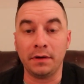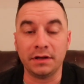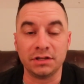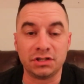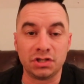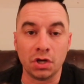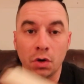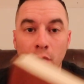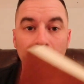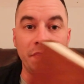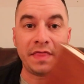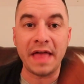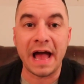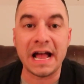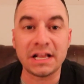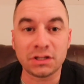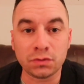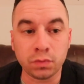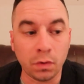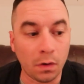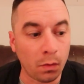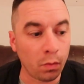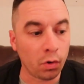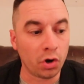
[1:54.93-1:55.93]
And so
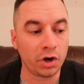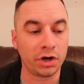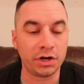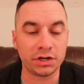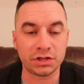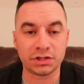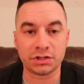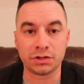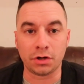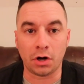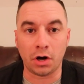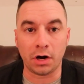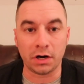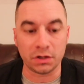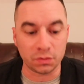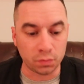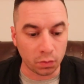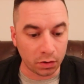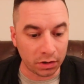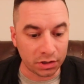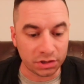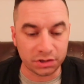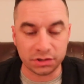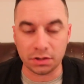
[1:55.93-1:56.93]
that's where we're going to start, is
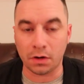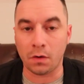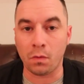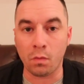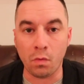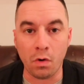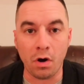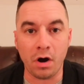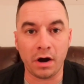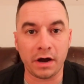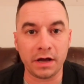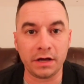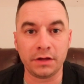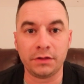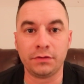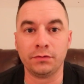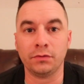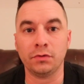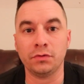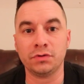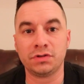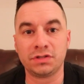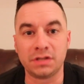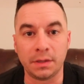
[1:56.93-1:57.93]
we're going to start walking
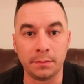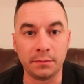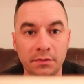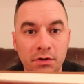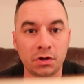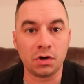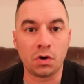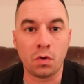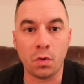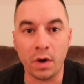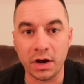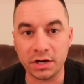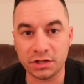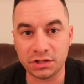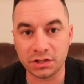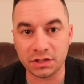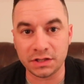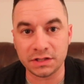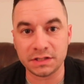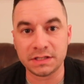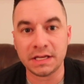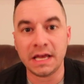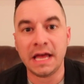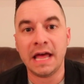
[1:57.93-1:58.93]
through some of the
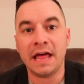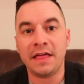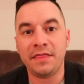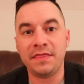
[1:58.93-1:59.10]
questions